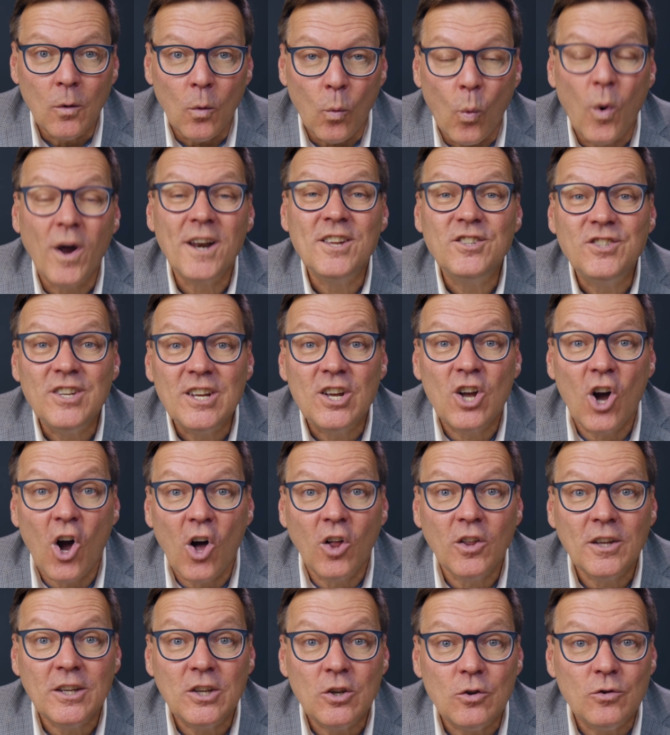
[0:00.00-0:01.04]
What is He
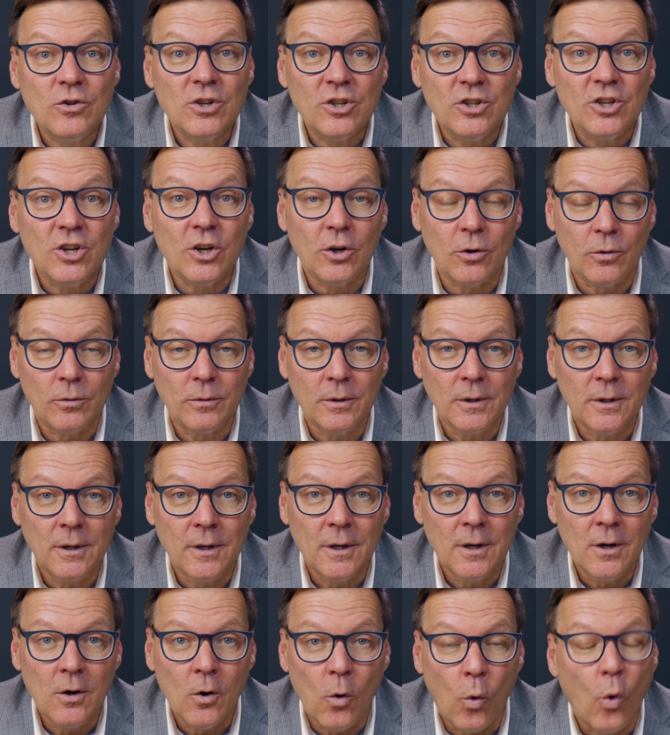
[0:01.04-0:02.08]
calling you to do?
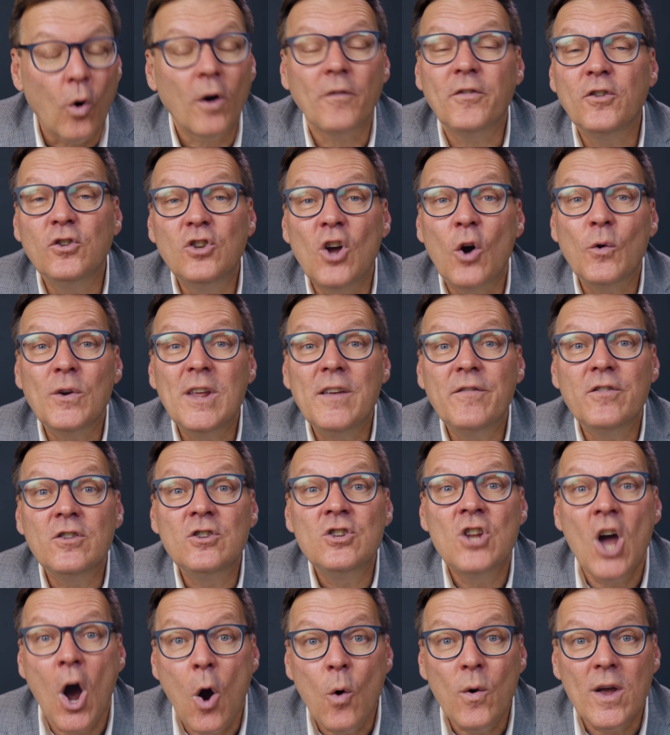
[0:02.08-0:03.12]
Or if you don't
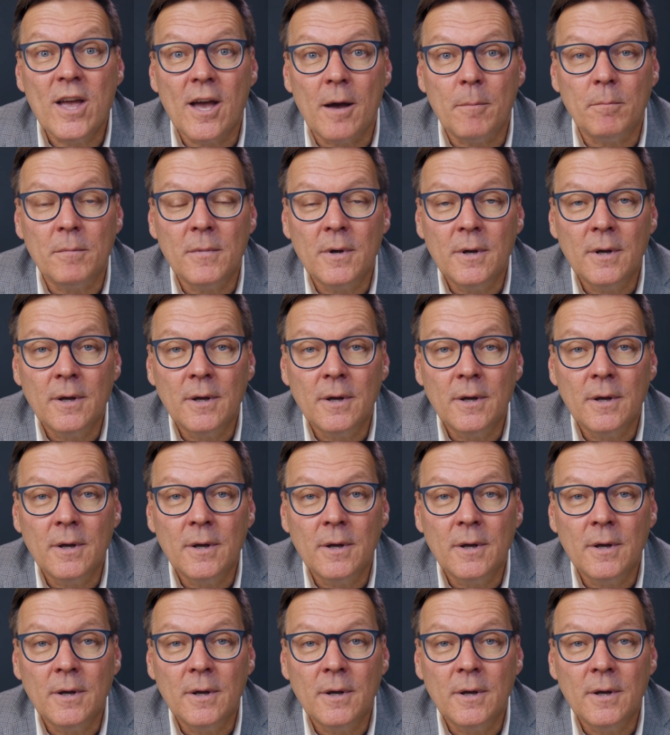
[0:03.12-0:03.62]
even know Him,